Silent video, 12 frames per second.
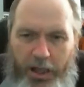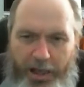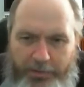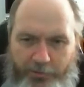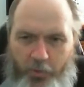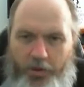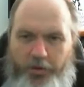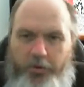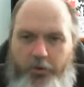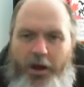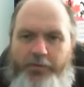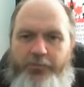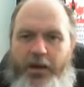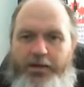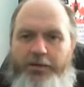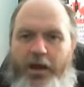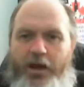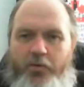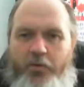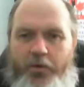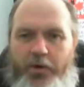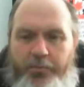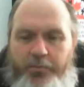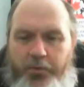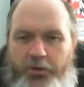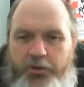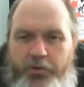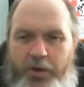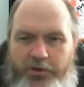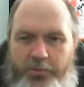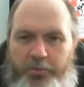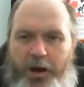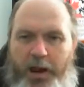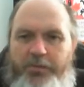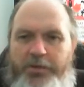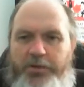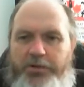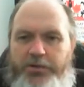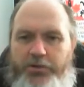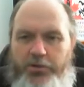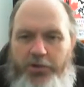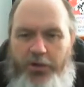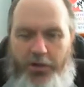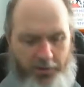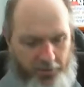at where you're at right now, okay? Put you as a Prime Minister.